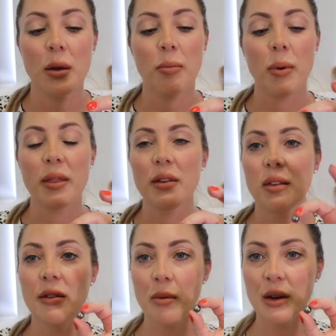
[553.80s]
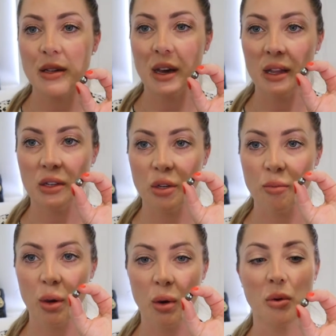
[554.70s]
But this is what a Tahitian
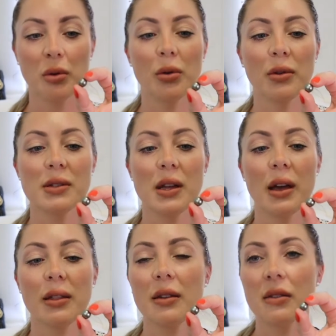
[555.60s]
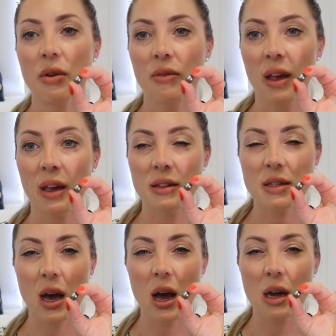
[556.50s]
pearl looks like. They're sort of like a
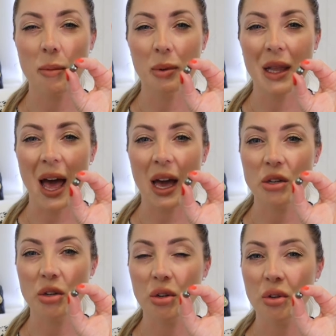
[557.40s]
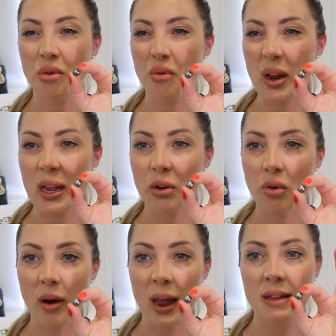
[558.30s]
dark black, green,
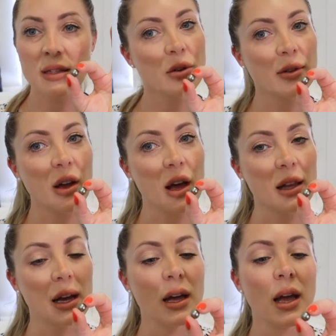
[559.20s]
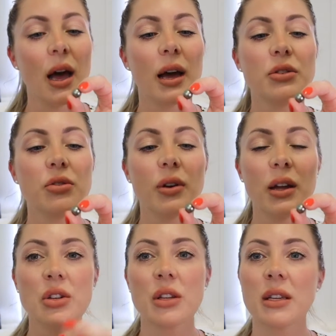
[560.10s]
grey sort of colour. I do
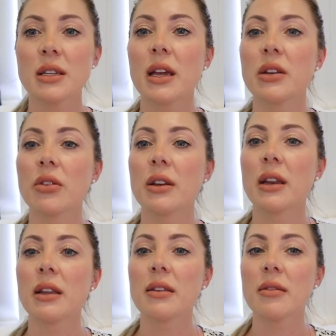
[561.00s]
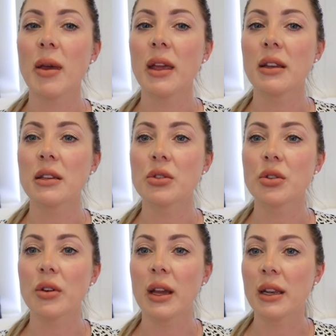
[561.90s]
actually intend on getting this made
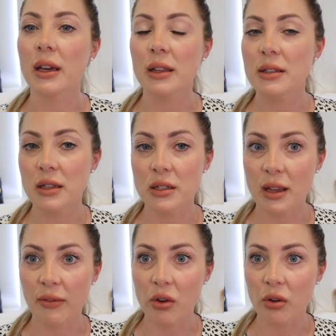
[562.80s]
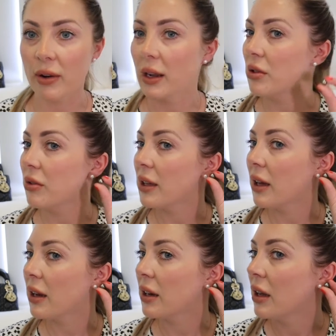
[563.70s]
into a necklace. I just haven't got around to it
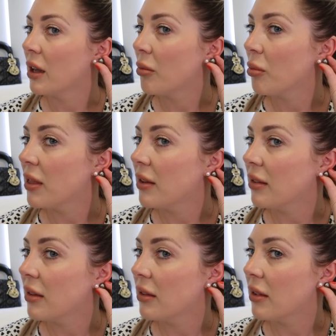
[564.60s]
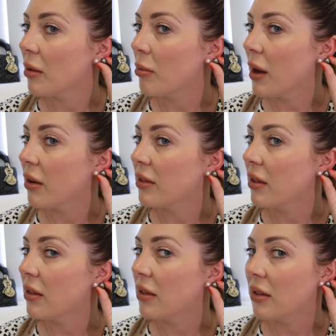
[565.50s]
yet. But this is the
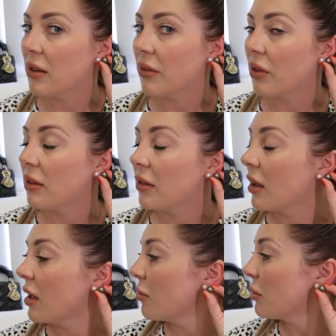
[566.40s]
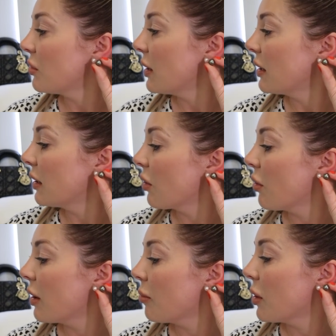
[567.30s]
comparison. This is the difference between an
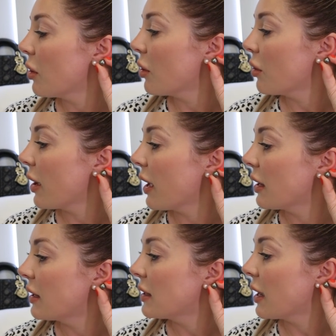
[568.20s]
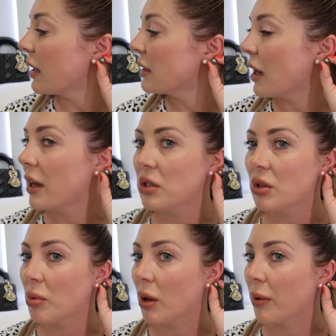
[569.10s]
Akoya pearl and a
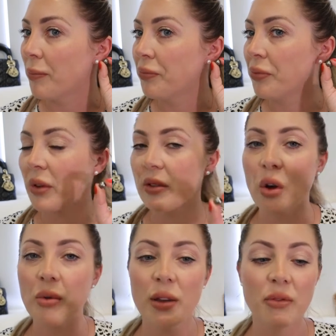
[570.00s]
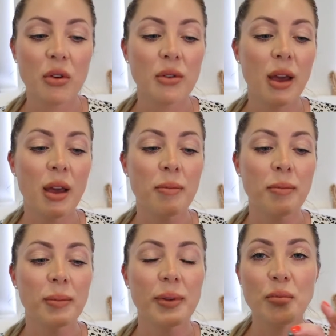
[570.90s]
Tahitian pearl. So I will give you
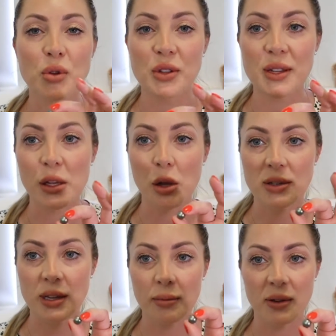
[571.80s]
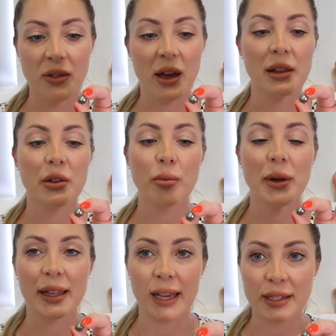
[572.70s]
some juicy close-ups of that a little
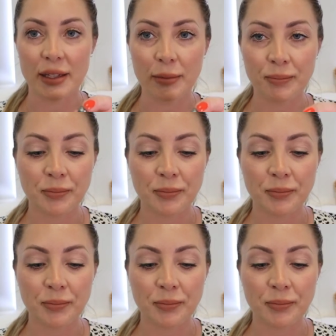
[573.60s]
bit later.